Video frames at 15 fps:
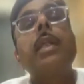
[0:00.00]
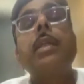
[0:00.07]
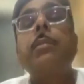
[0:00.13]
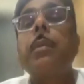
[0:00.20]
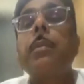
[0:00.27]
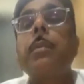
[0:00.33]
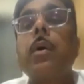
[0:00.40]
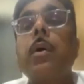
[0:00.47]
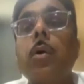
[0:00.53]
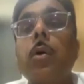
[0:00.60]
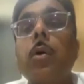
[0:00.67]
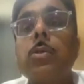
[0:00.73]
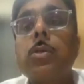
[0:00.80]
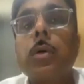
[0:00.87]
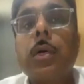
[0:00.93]
Edema may
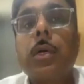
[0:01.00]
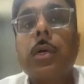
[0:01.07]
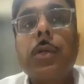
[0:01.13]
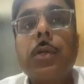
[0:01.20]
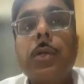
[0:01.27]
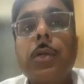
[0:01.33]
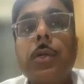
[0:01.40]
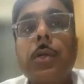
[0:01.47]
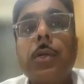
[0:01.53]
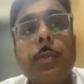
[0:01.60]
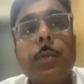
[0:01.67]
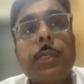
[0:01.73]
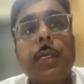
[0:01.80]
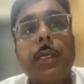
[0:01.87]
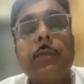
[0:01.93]
also occur due to
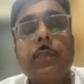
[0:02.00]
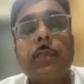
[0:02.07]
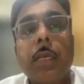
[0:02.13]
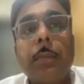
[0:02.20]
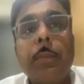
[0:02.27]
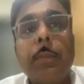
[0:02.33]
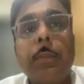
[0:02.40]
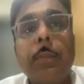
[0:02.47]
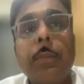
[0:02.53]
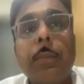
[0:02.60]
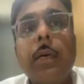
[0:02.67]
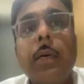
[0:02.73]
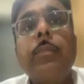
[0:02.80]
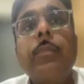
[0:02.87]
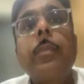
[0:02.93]
obstructive sleep
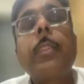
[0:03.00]
apnea.